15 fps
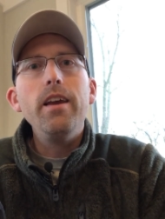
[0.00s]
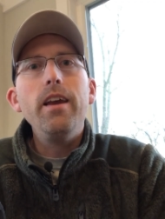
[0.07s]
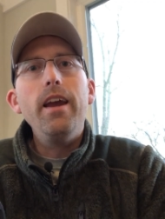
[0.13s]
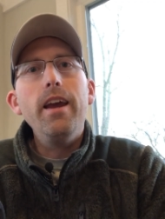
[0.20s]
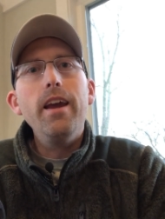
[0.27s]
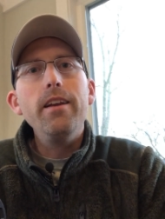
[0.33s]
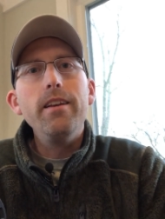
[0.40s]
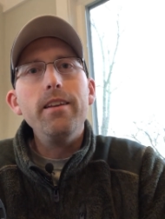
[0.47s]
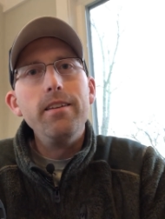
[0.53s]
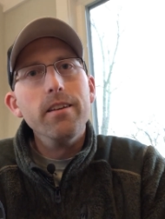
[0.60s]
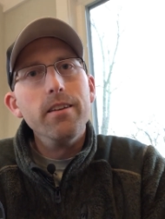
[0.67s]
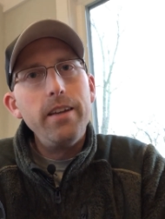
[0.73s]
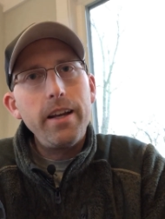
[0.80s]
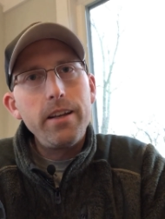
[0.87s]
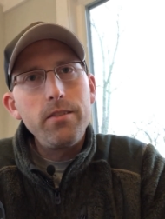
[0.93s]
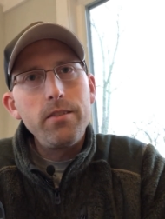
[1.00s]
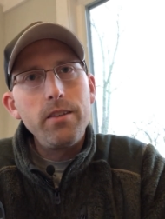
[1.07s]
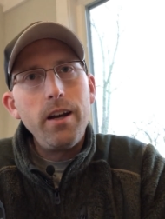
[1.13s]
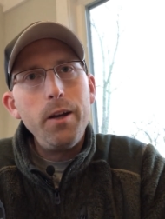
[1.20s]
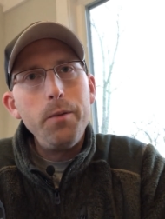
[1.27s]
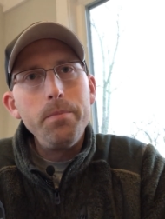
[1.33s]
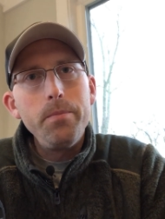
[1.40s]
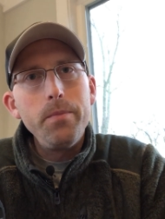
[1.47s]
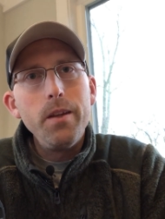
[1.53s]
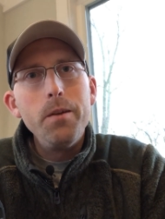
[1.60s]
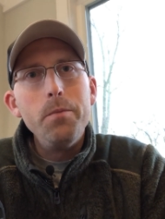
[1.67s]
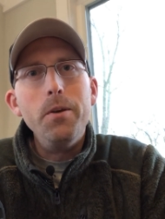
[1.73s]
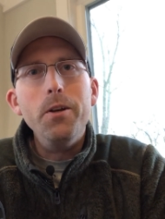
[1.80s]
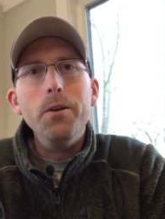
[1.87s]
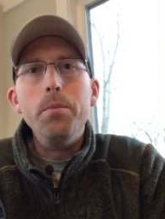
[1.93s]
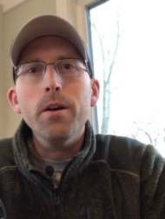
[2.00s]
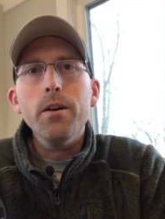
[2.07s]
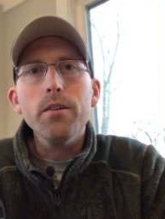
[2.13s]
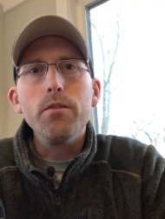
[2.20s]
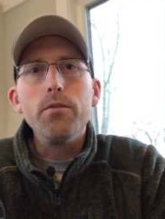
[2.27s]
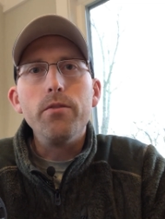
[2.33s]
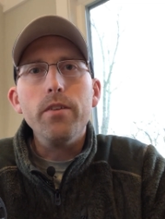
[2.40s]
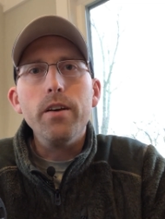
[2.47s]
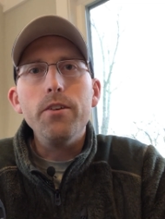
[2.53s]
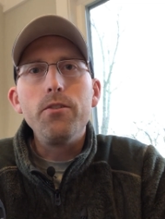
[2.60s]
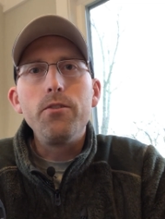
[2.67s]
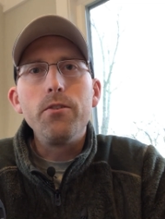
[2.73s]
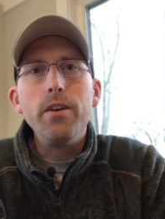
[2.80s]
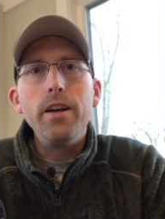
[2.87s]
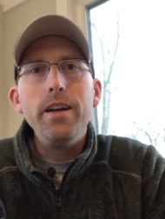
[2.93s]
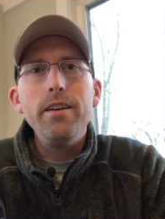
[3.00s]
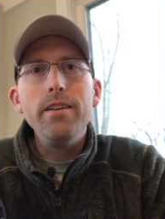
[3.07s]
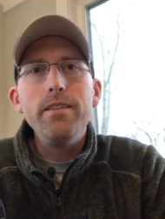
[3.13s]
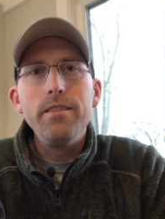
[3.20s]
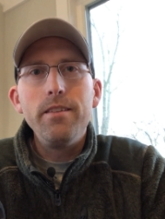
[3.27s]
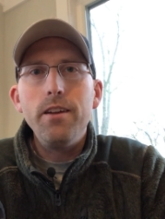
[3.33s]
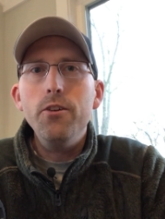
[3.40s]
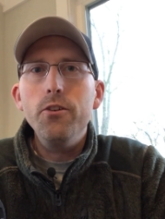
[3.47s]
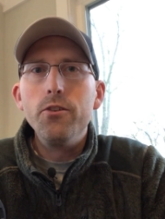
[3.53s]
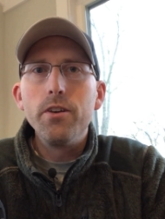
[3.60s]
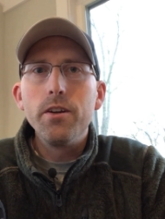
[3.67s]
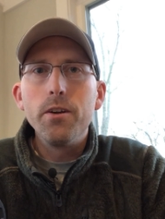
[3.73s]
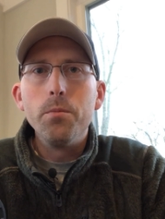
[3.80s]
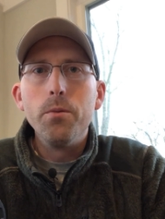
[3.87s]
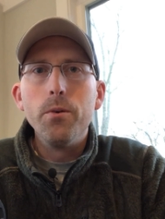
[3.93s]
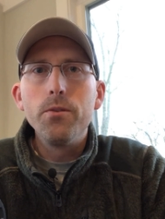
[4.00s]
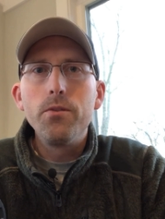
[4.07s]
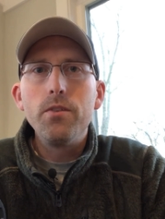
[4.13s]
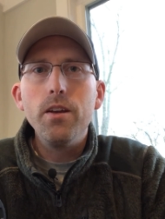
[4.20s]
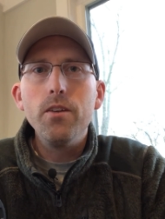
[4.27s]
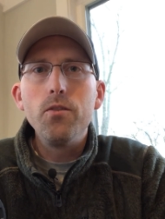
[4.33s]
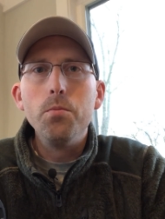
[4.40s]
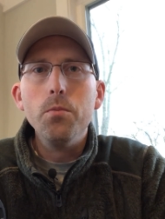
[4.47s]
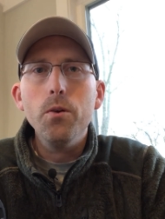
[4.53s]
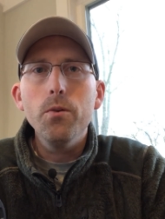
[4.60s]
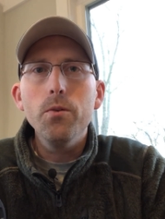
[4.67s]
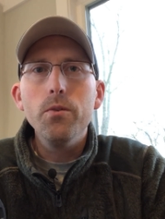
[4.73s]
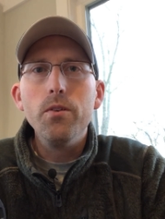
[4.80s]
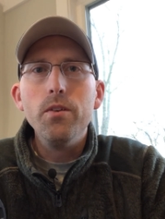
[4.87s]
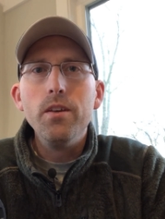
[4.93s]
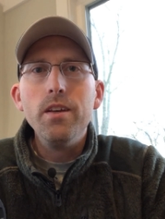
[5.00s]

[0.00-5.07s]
And until next time, May your pellets fly straight and your trigger pull stay smooth.